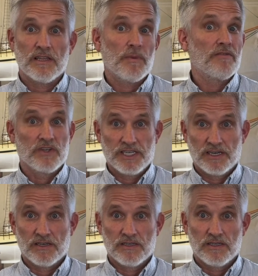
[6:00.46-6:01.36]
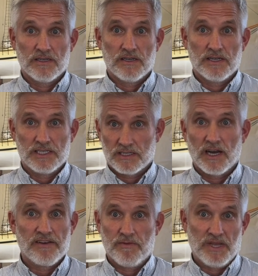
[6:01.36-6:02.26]
them every year. It's
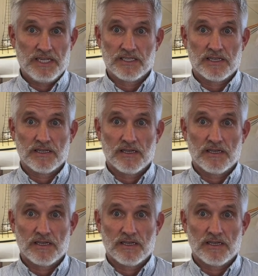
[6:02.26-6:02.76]
kind of amazing.